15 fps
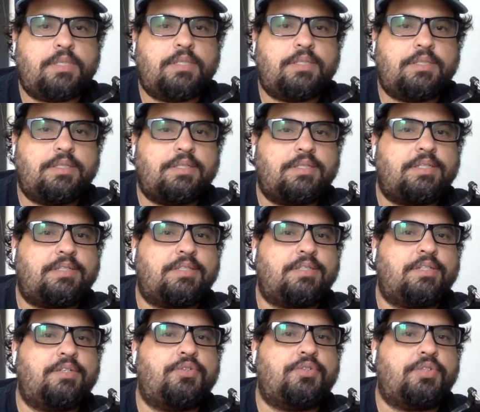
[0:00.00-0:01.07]
this list is
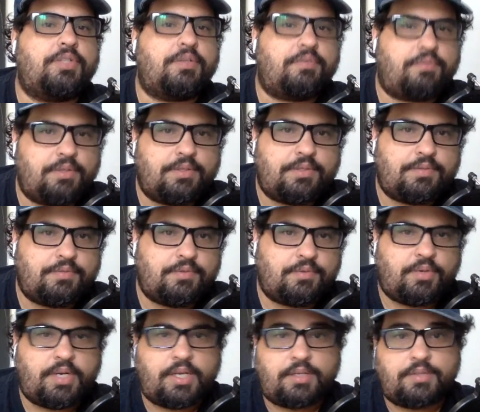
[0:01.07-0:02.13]
a little different for
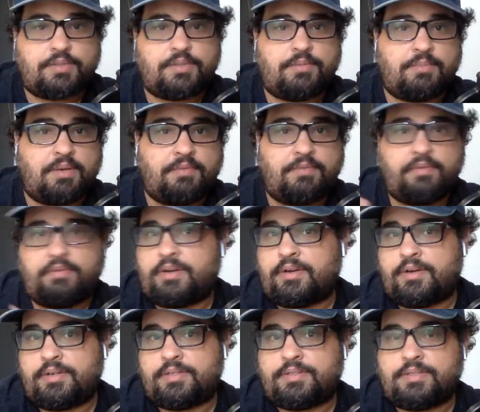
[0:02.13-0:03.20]
what I consider my favorite
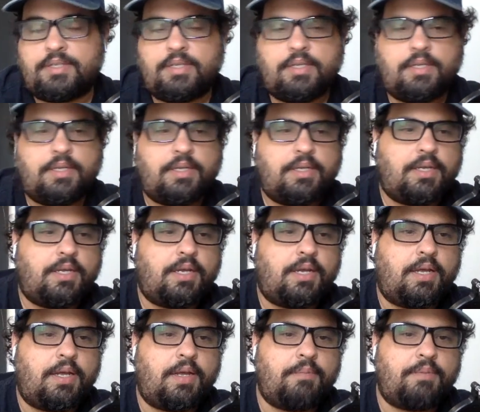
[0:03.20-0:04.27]
artist,
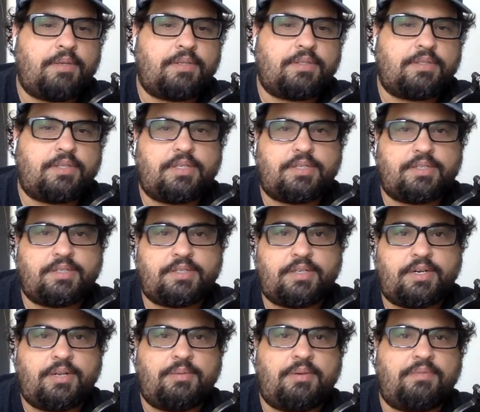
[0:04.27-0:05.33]
because not
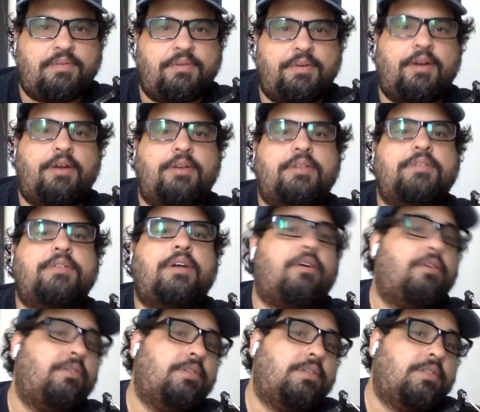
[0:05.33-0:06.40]
necessarily my favorite artists
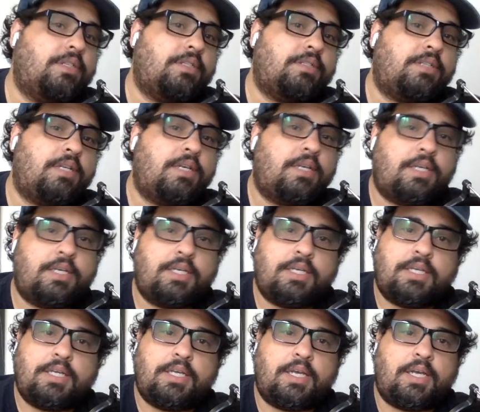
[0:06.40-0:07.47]
are on this list.
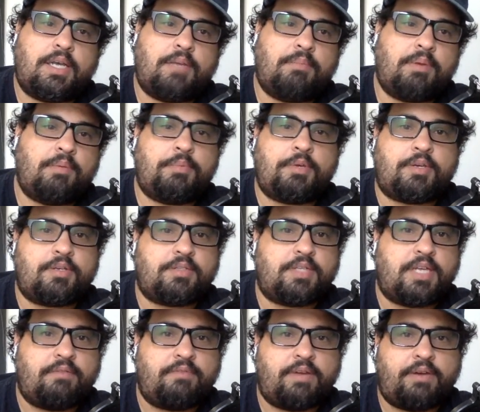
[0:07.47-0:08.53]
Maybe because they
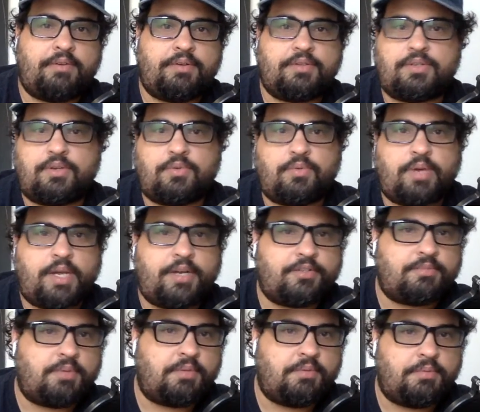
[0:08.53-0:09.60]
have various
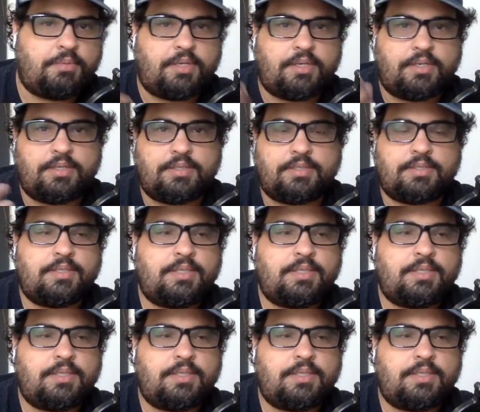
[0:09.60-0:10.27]
songwriters, maybe because